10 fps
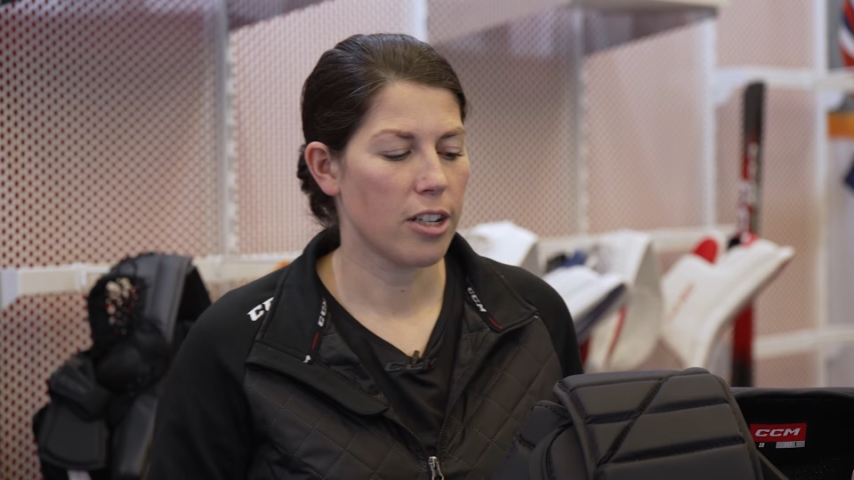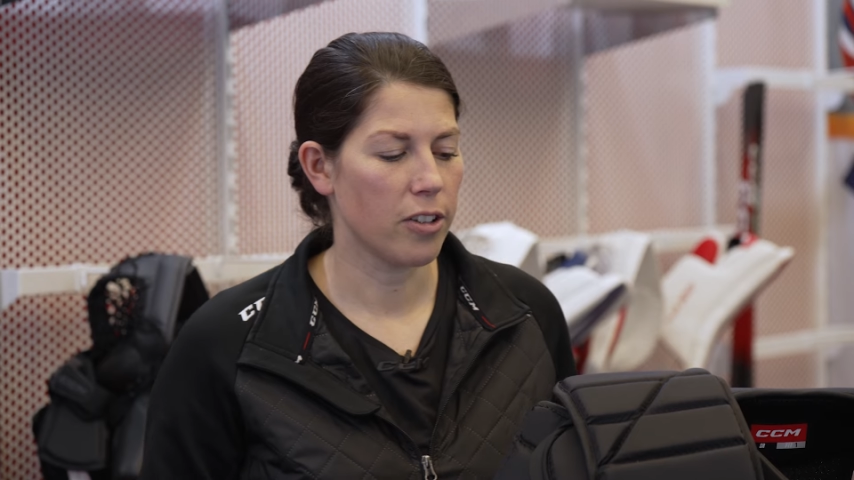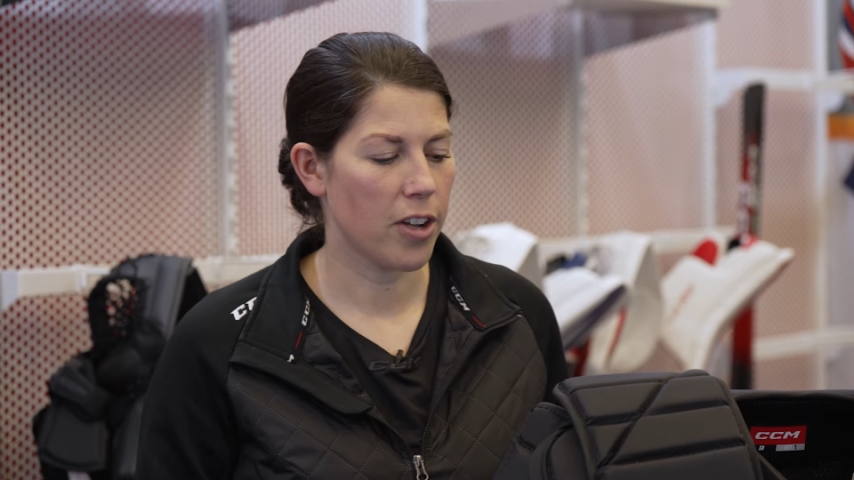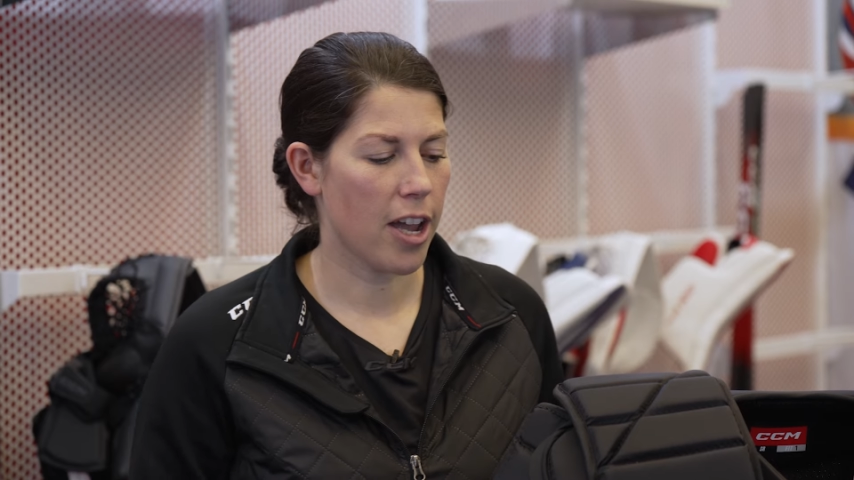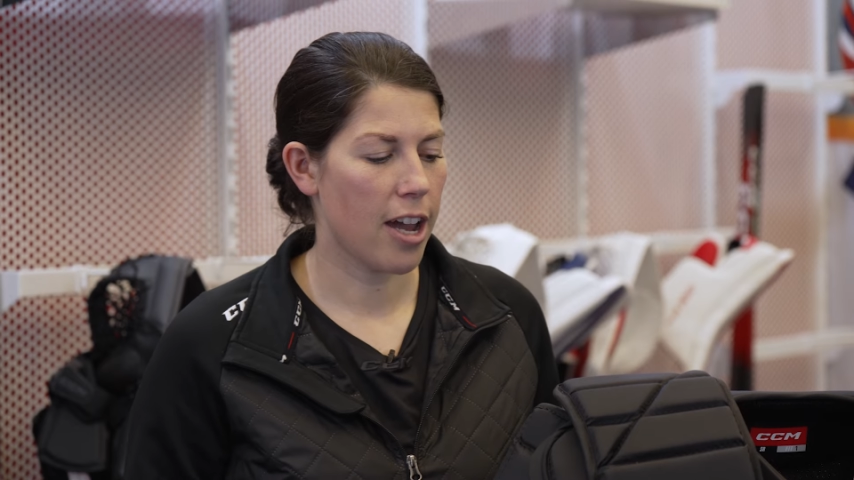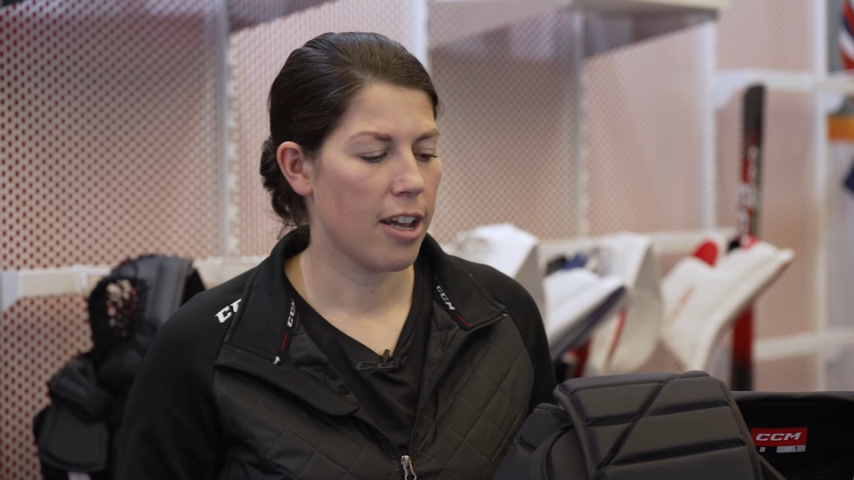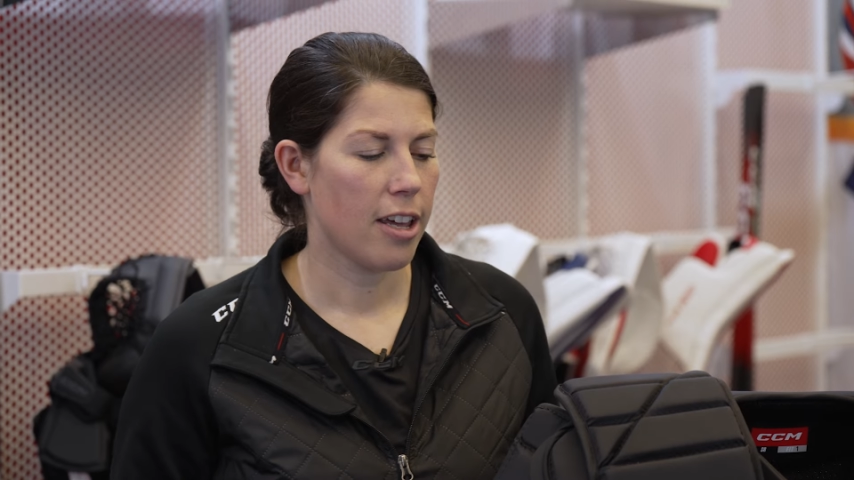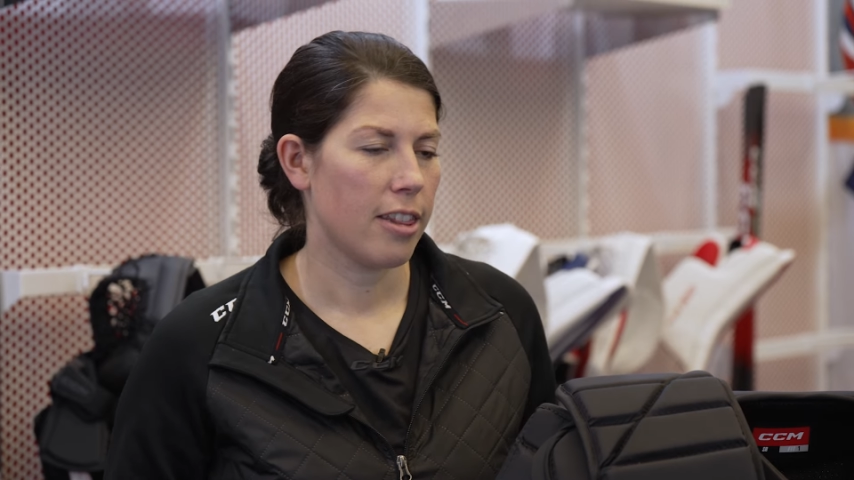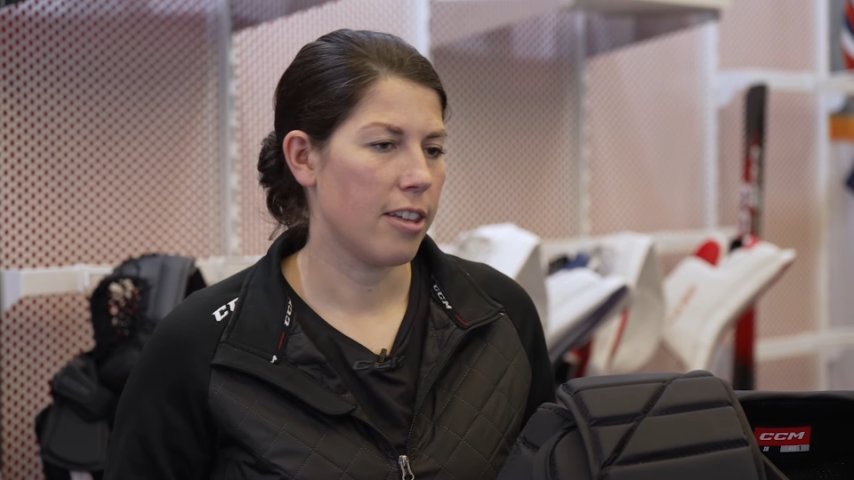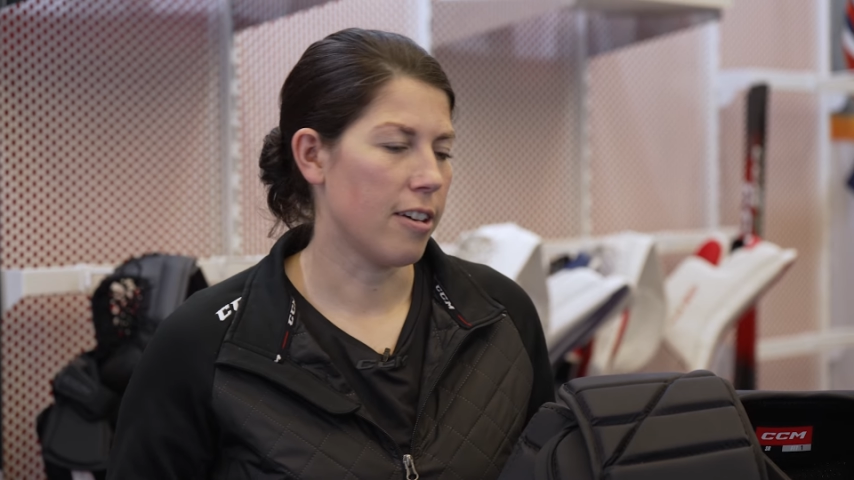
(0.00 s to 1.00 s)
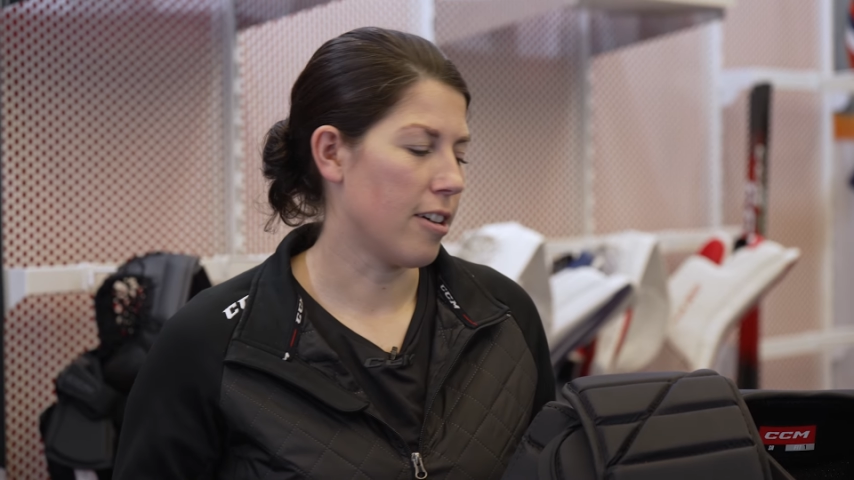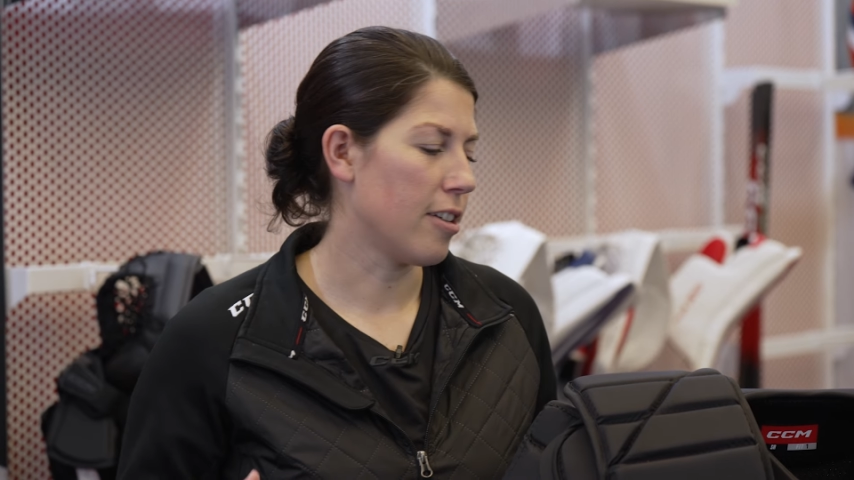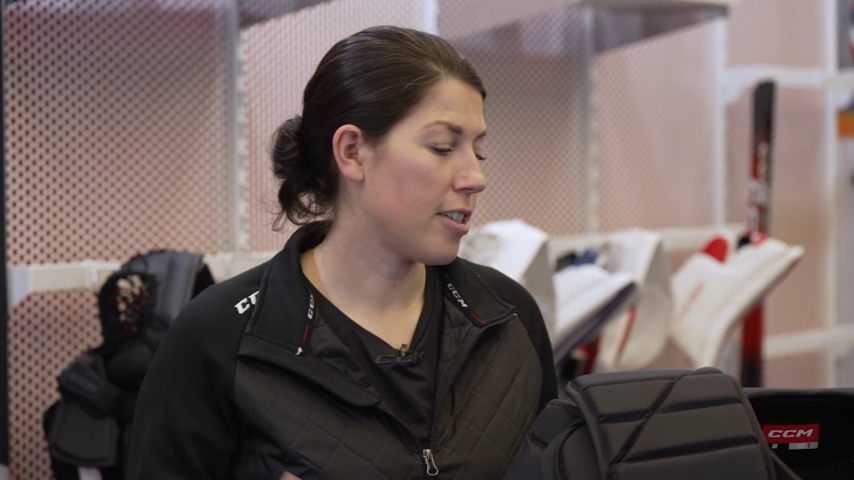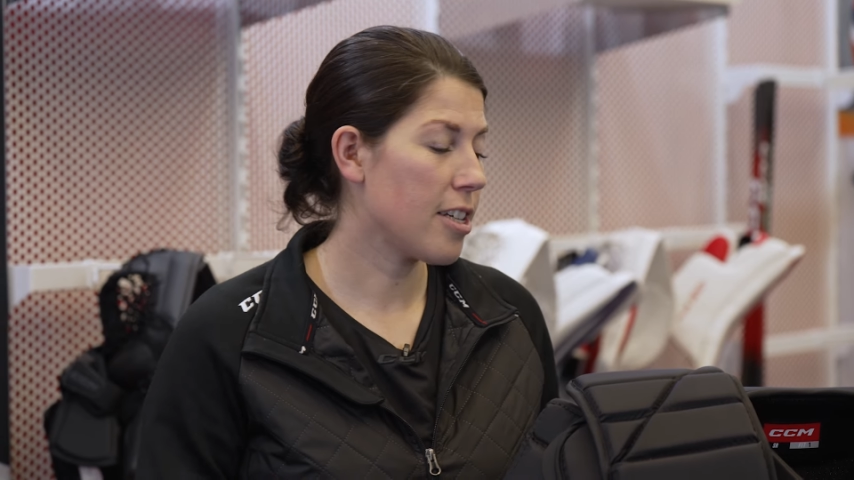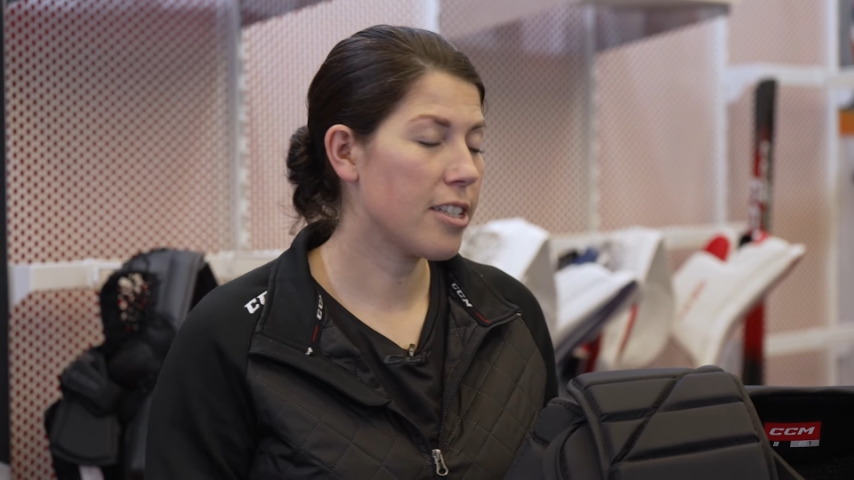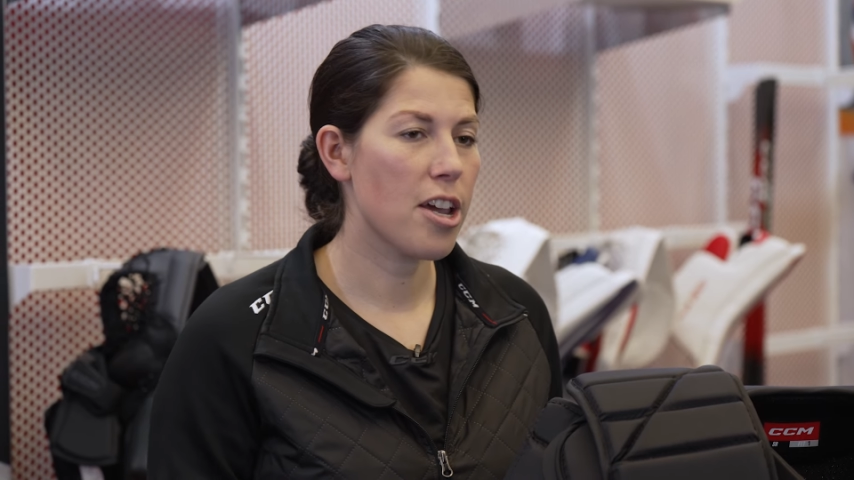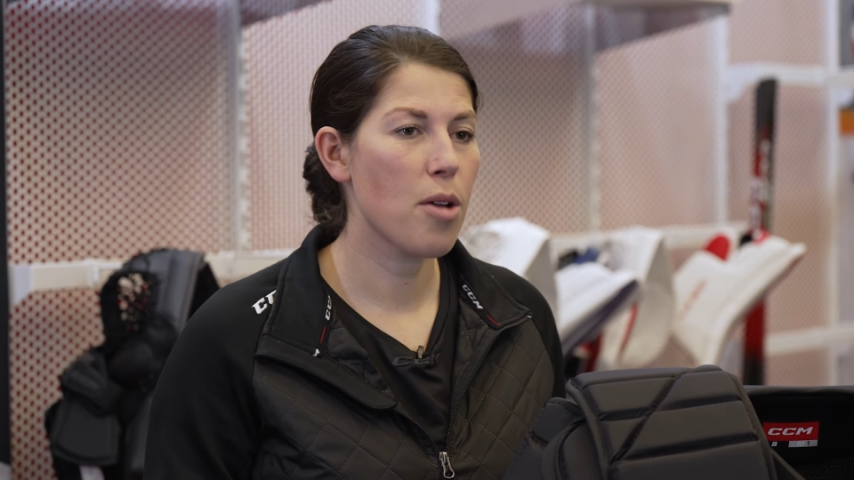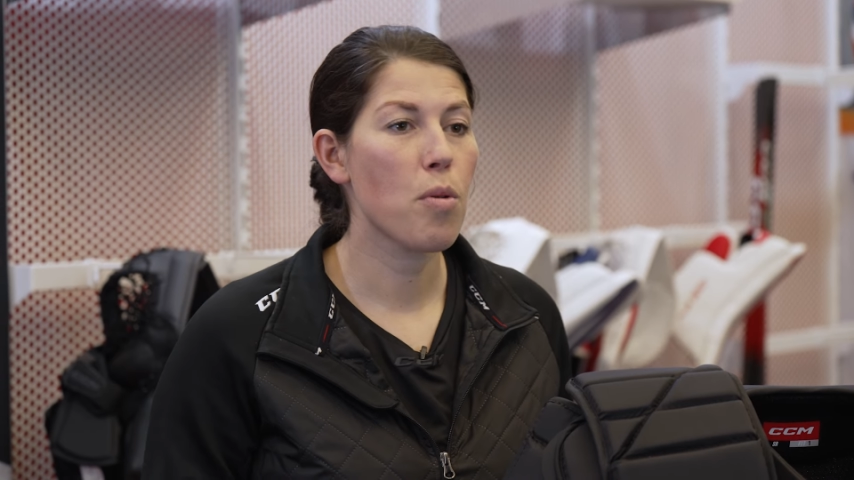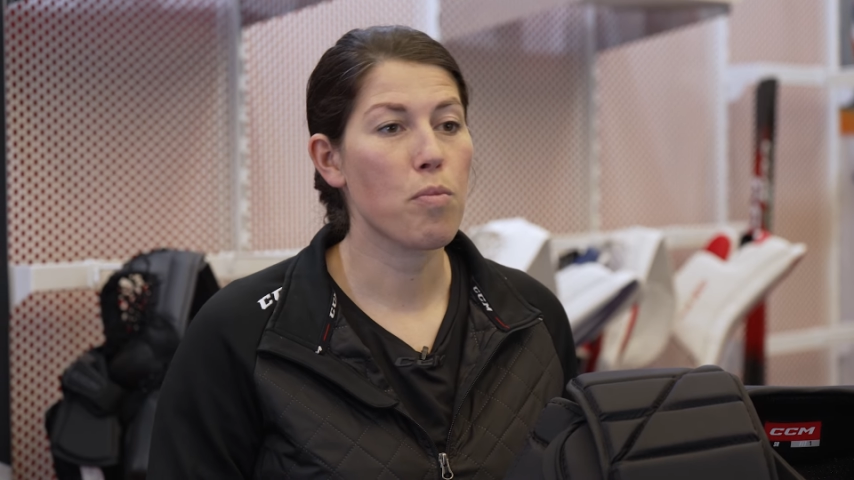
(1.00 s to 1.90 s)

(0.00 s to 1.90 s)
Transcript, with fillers: to look at the C C M